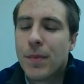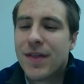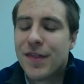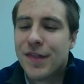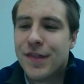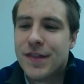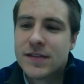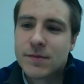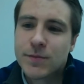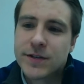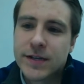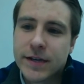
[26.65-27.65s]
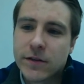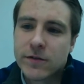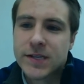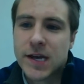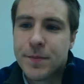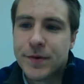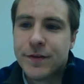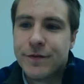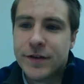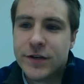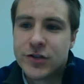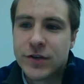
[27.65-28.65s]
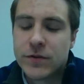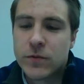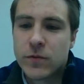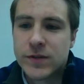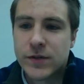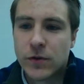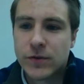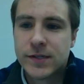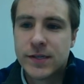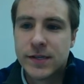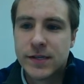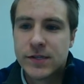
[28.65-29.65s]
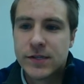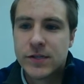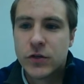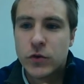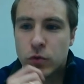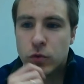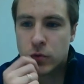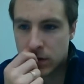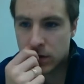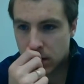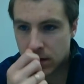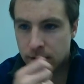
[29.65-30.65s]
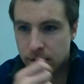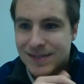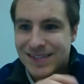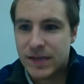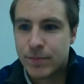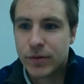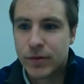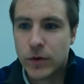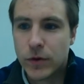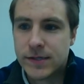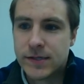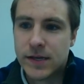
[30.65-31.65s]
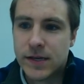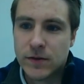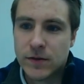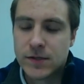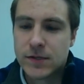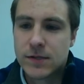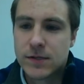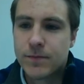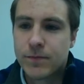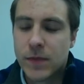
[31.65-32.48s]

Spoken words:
This particular type of division results in two diploid cells.